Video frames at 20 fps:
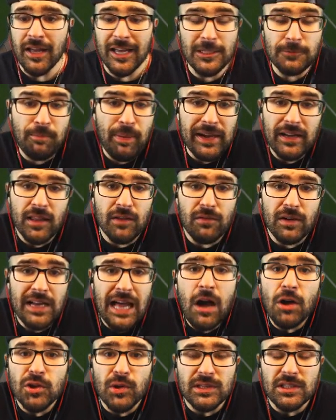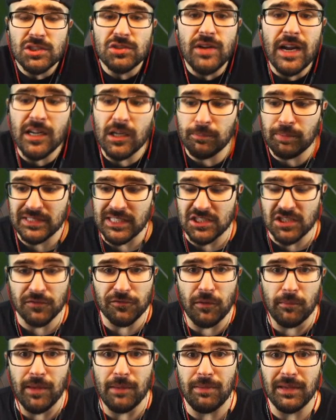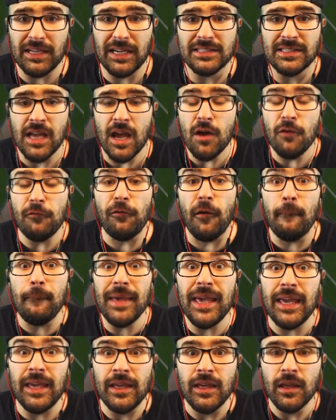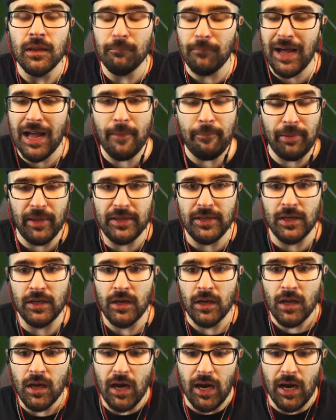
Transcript: he's better than Ronaldo at the striker position for me, because for me, my opinion,